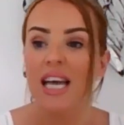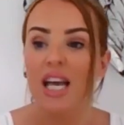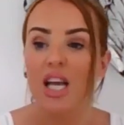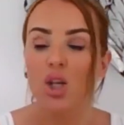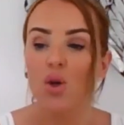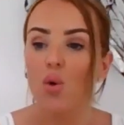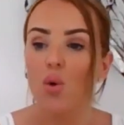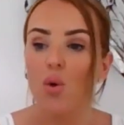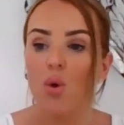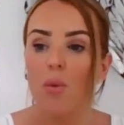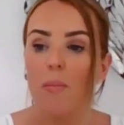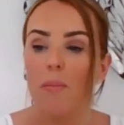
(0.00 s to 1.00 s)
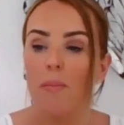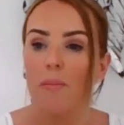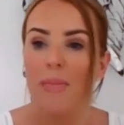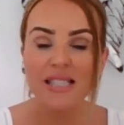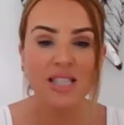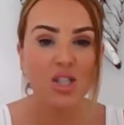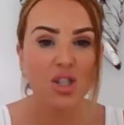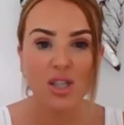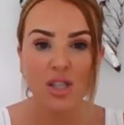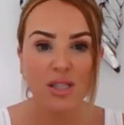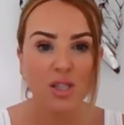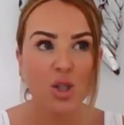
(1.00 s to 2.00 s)
in your
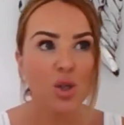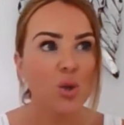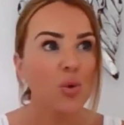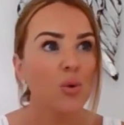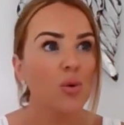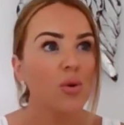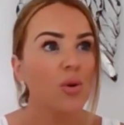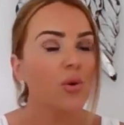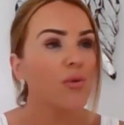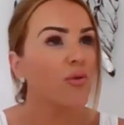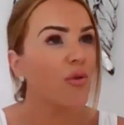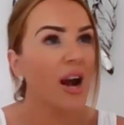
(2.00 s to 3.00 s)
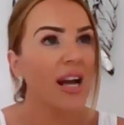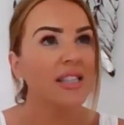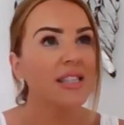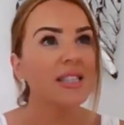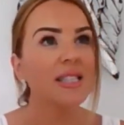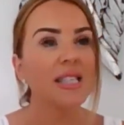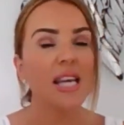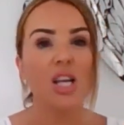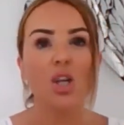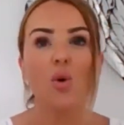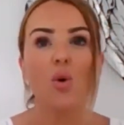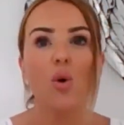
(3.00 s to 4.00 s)
messages to your friends,
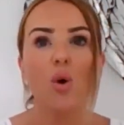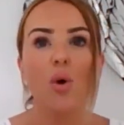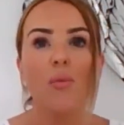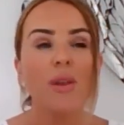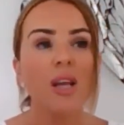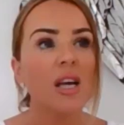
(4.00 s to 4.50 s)
in your